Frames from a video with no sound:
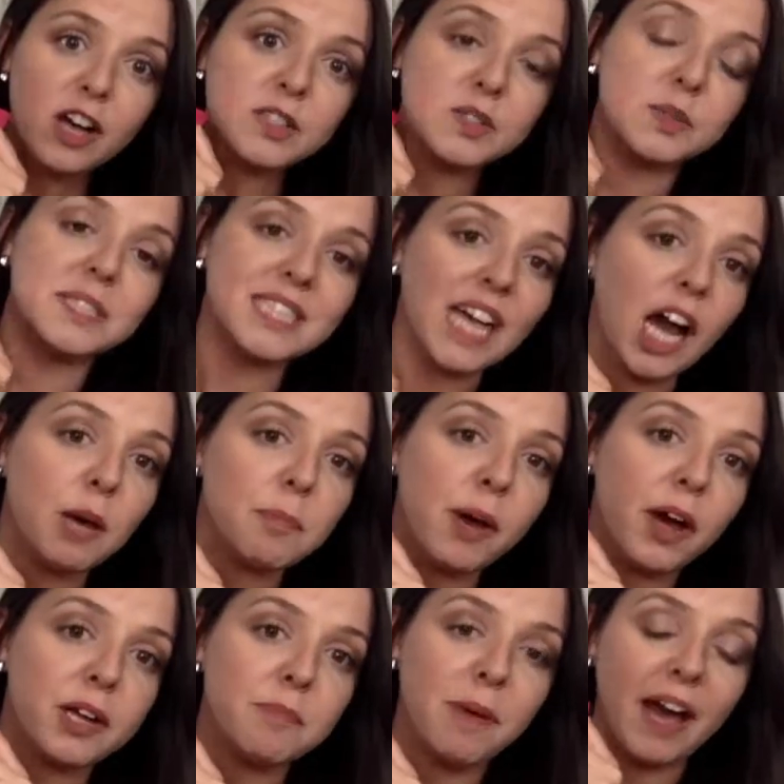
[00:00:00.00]
So stop
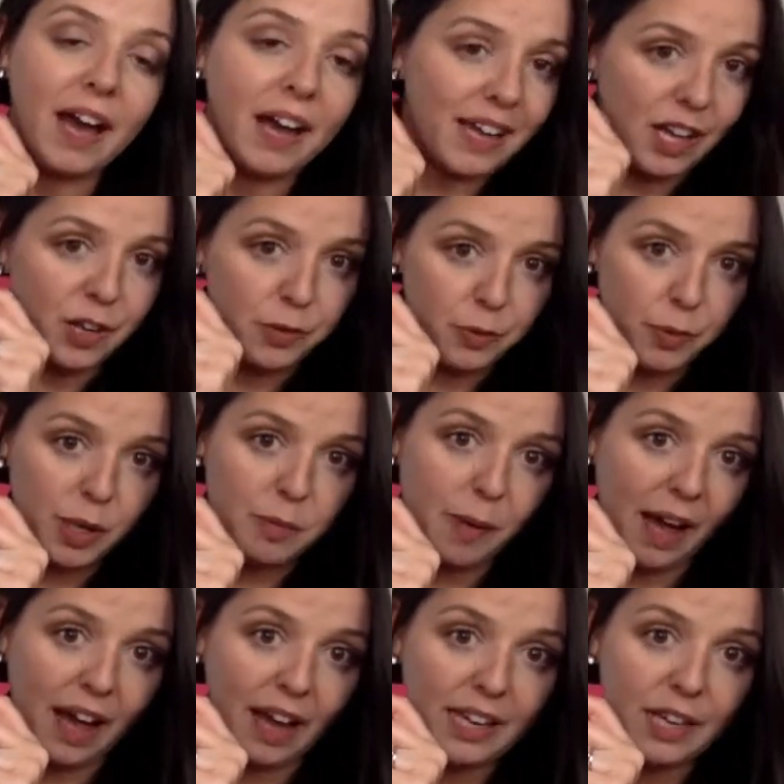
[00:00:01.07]
unpacking and
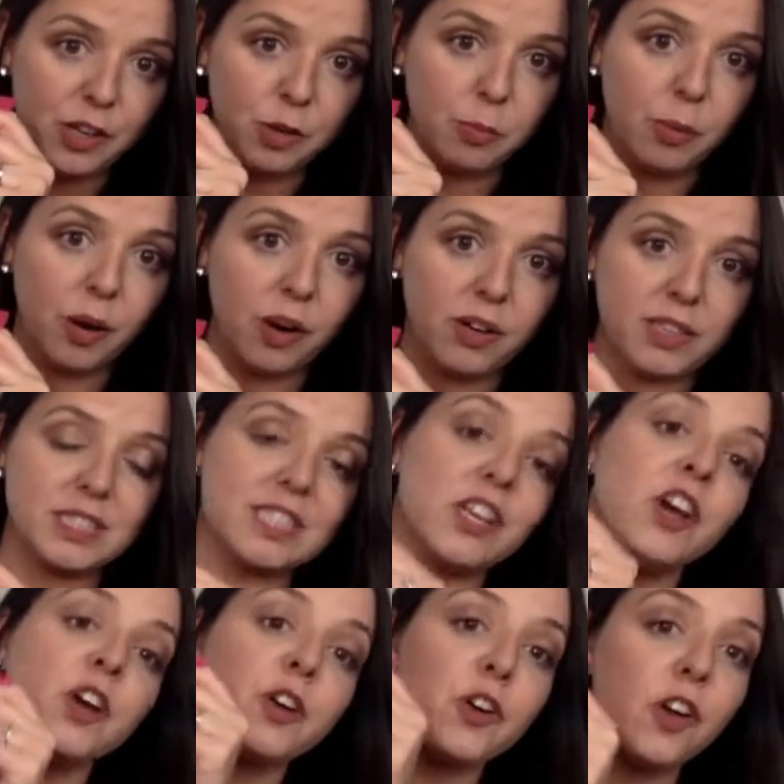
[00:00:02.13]
repacking your purse.
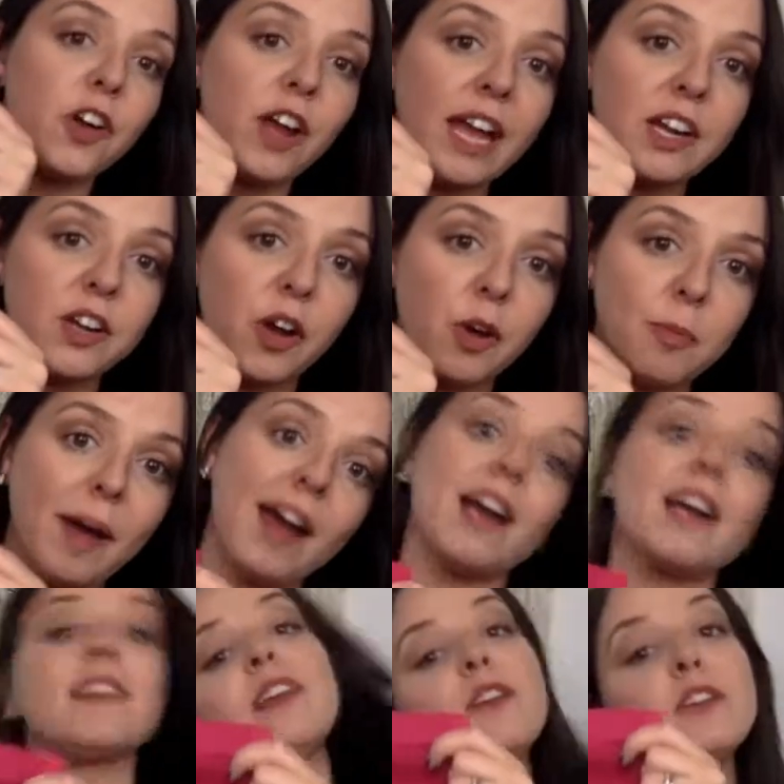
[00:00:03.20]
Create a go
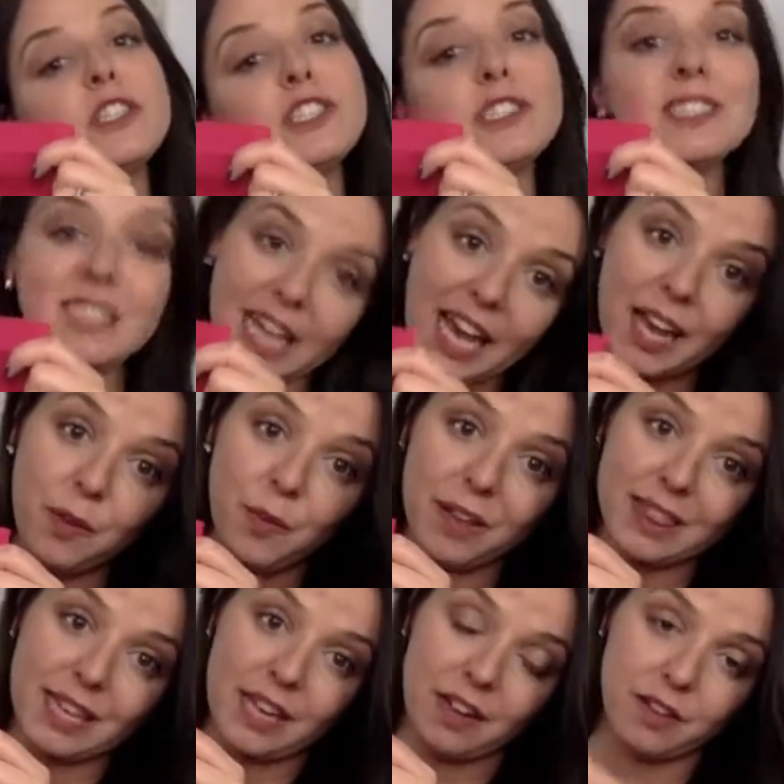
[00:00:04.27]
bag that you can just take
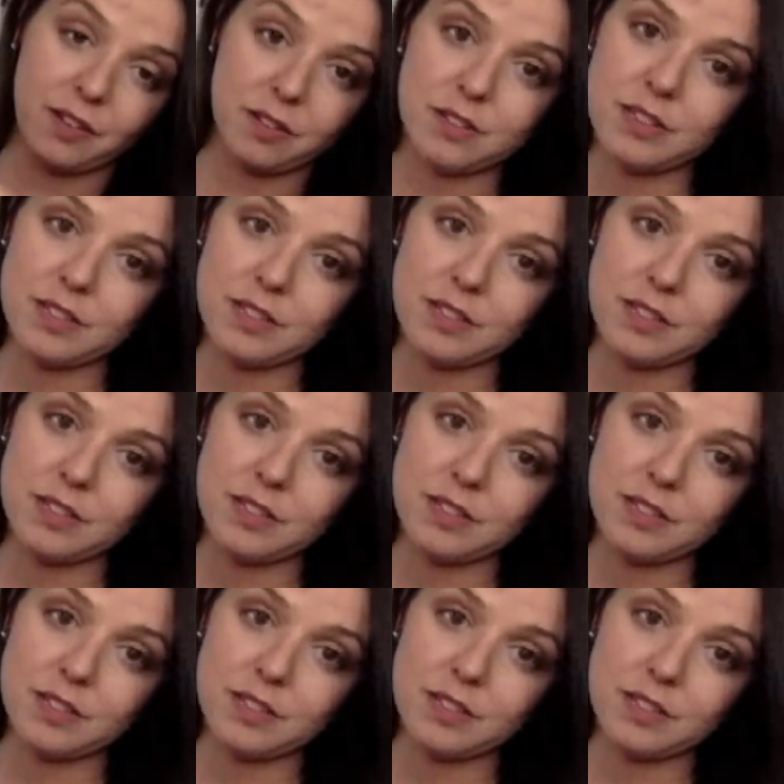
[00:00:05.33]
with you.